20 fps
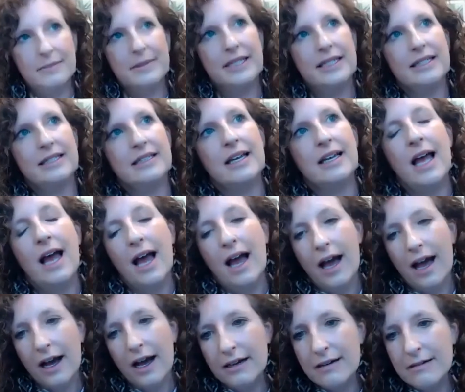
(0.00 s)
I mean,
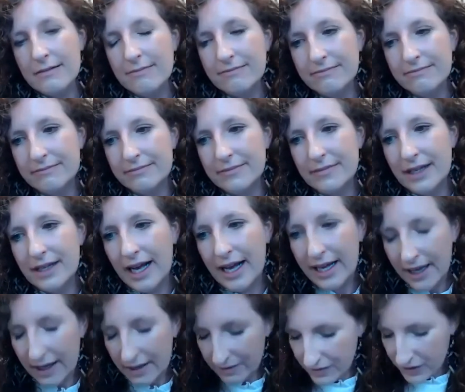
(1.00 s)
um, I
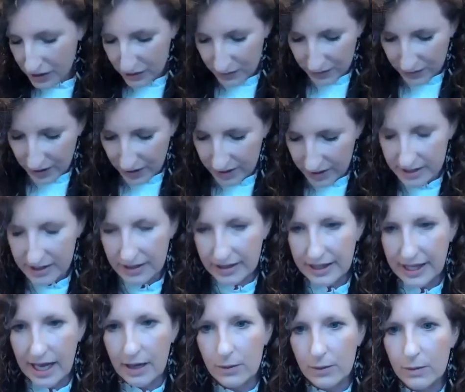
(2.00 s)
have two thoughts on
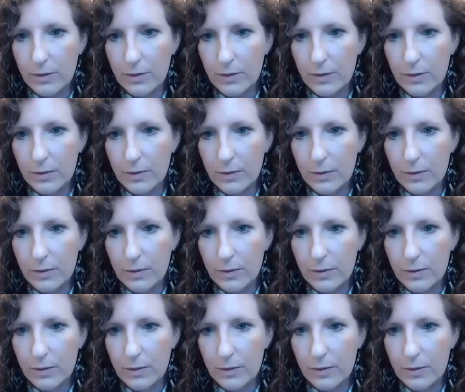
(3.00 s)
that.